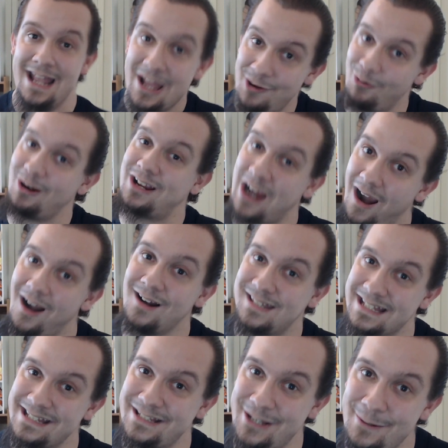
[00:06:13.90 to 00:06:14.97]
in
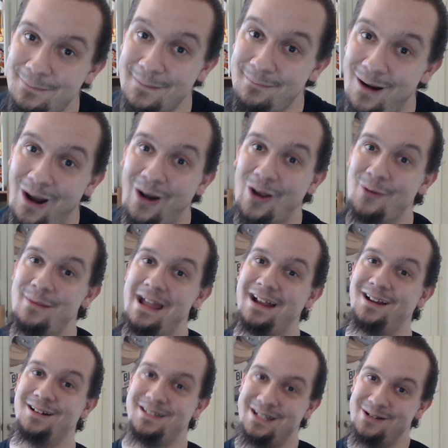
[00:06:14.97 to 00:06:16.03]
regards to Super Mario
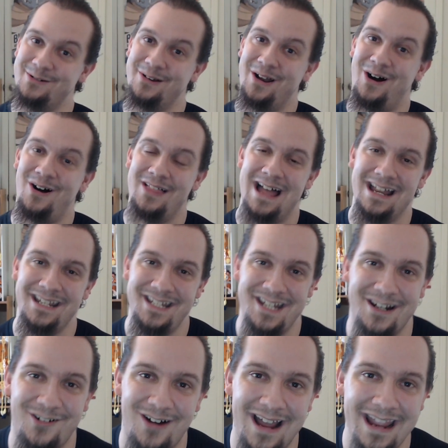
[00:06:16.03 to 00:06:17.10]
Maker 2 and all that
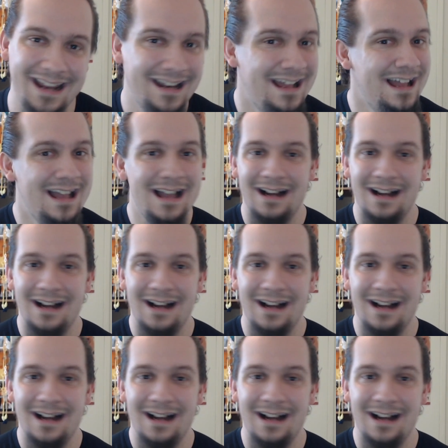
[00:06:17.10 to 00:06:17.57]
shit, right?